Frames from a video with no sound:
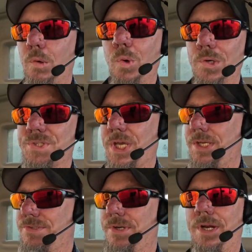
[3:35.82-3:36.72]
Worst
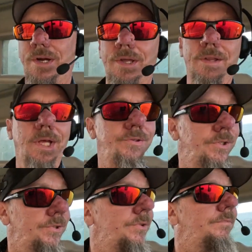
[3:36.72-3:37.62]
case scenario, I'll
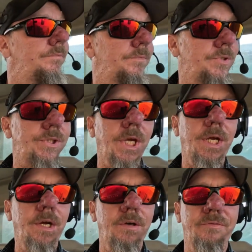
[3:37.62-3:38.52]
just
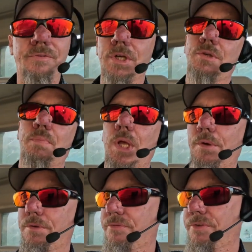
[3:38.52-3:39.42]
stay here and finish
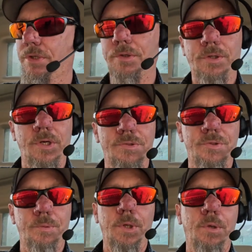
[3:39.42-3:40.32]
plowing the field
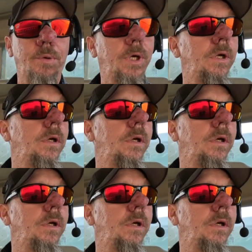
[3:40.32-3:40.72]
across the road.